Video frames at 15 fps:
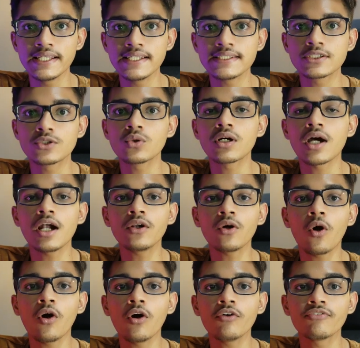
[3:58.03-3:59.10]
is to cut
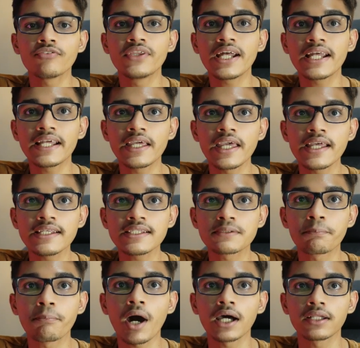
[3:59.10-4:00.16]
off the king's
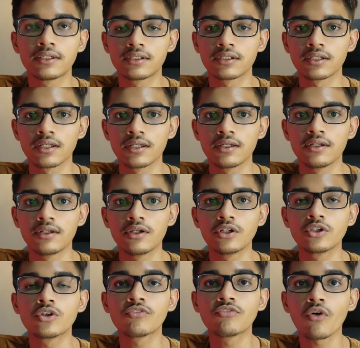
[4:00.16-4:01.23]
path.
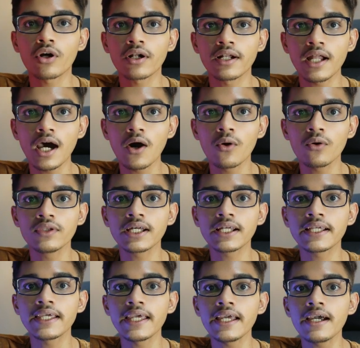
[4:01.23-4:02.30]
So for now
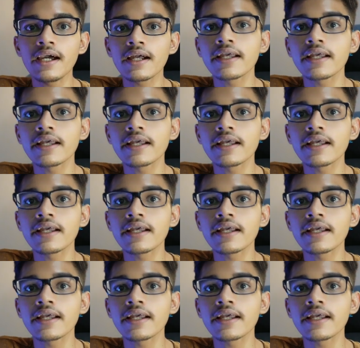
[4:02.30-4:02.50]
the king